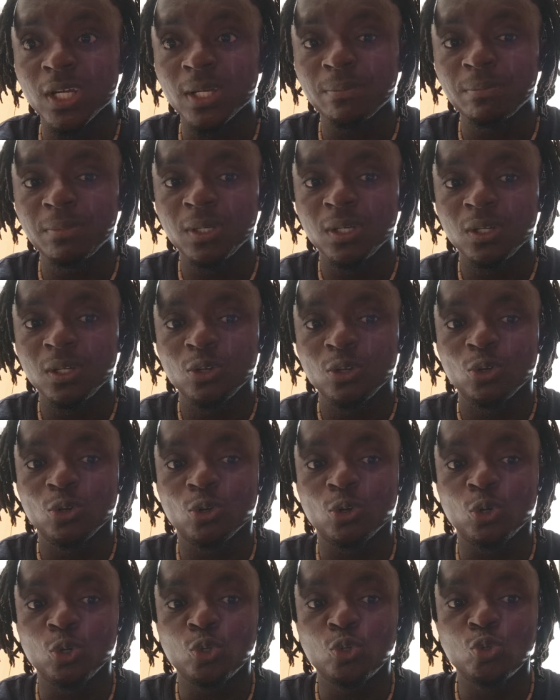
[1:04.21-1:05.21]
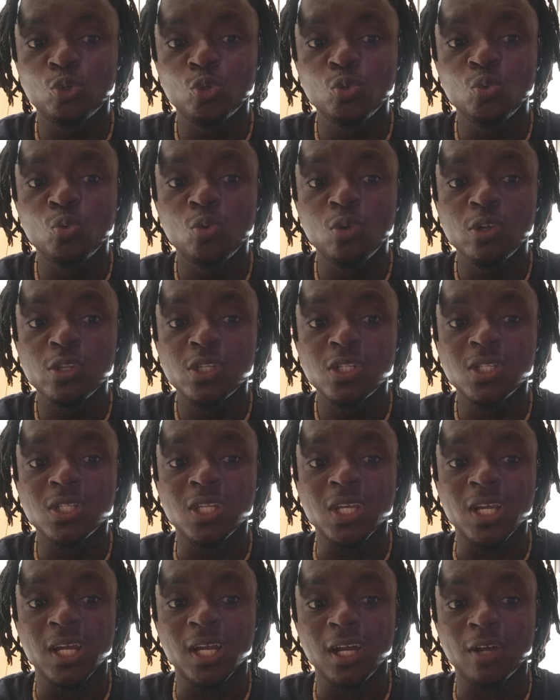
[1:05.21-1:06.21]
them, or through what
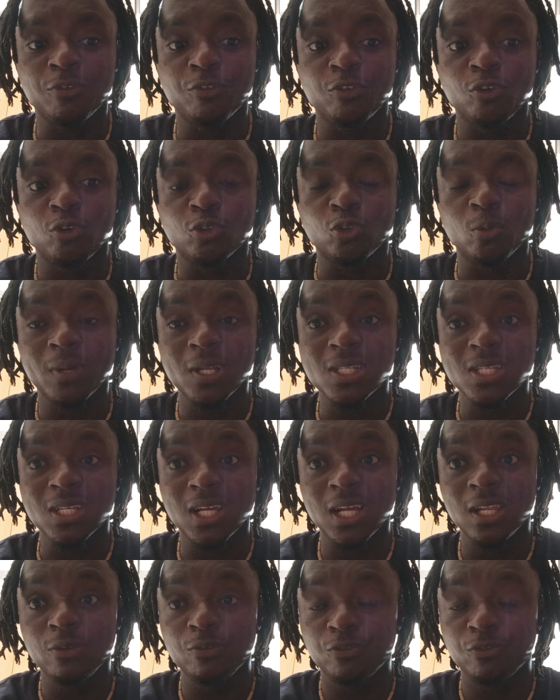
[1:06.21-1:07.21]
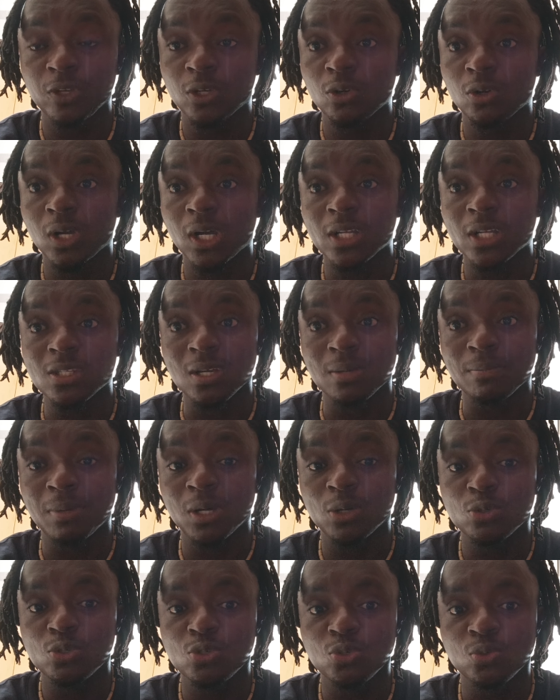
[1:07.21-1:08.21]
they have automatically figured out
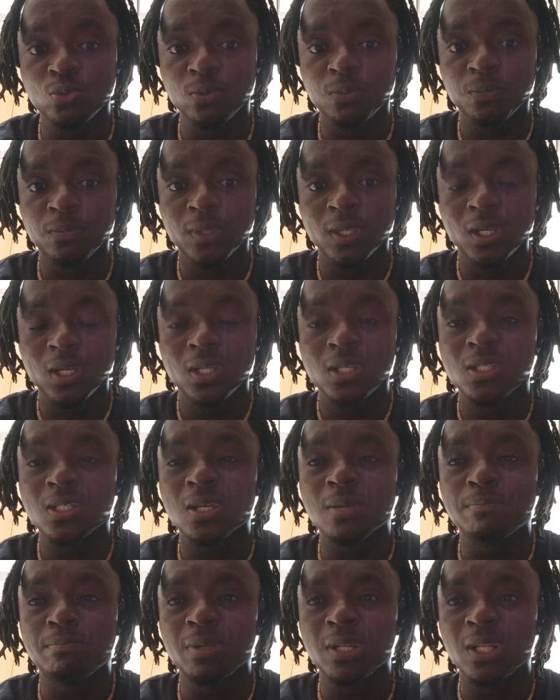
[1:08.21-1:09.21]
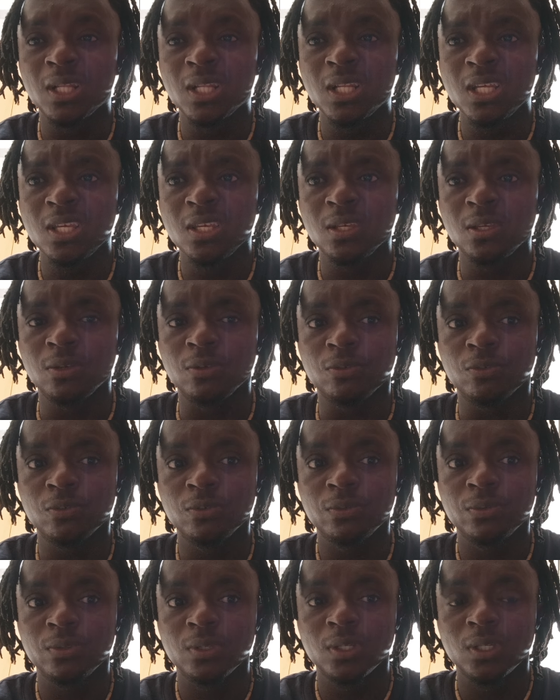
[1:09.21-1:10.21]
about you, their belief
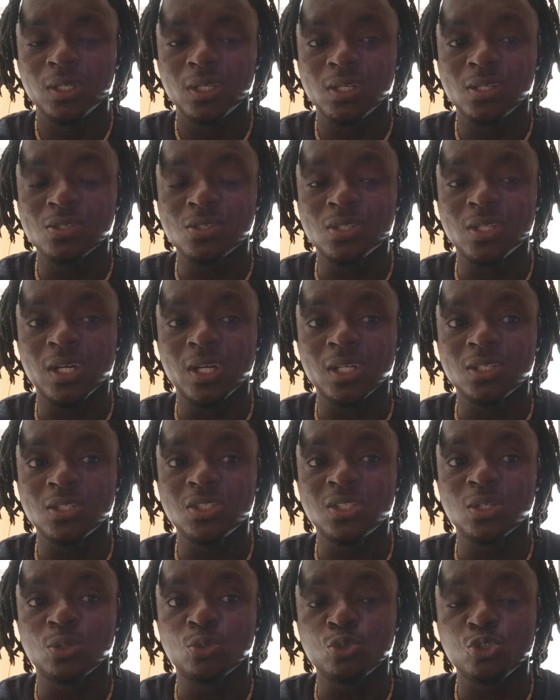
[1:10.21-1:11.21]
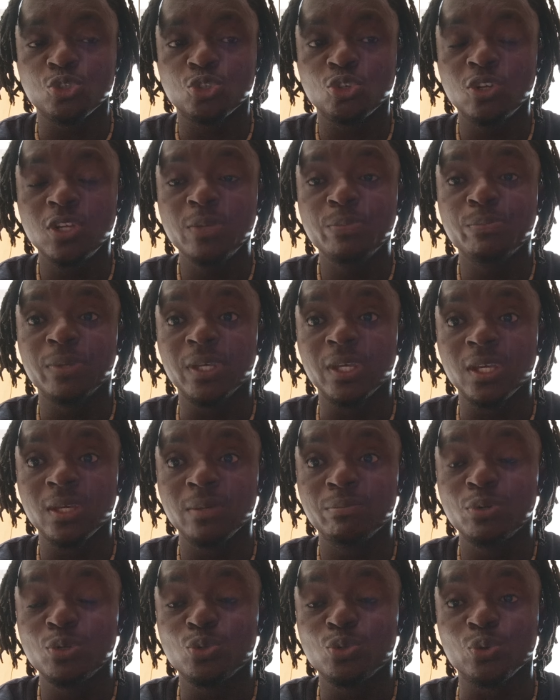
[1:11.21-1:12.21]
is that they will surely be
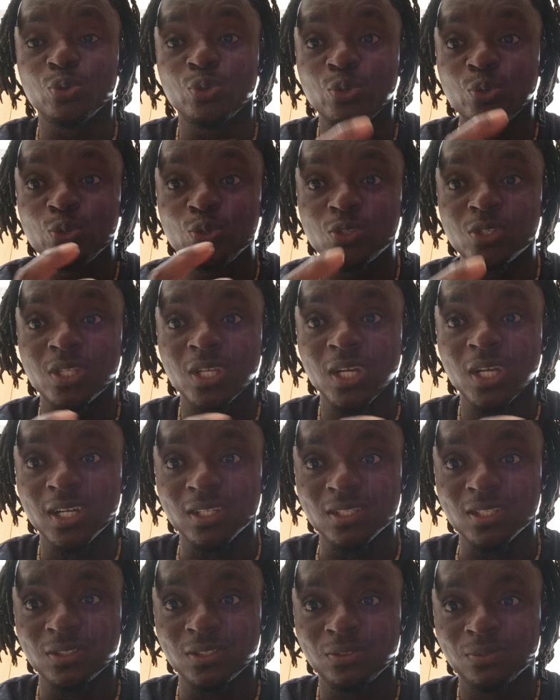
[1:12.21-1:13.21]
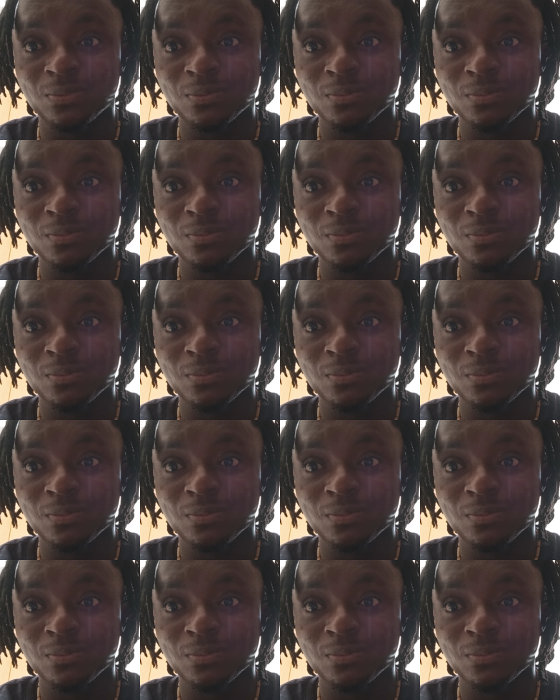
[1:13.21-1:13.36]
able to use that